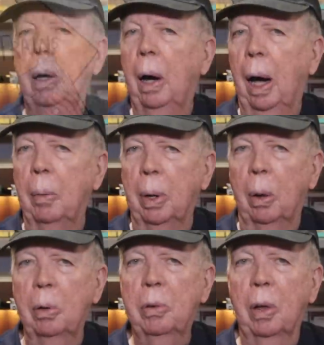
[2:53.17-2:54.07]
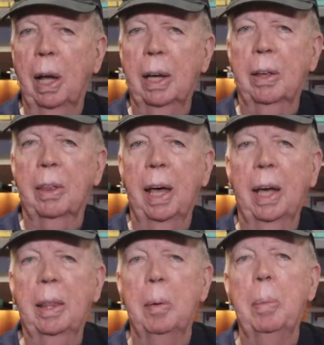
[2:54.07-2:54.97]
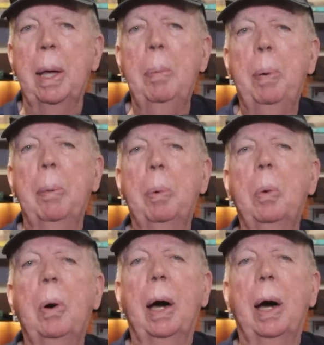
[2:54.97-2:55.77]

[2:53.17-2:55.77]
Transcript: I would also like to thank the many people who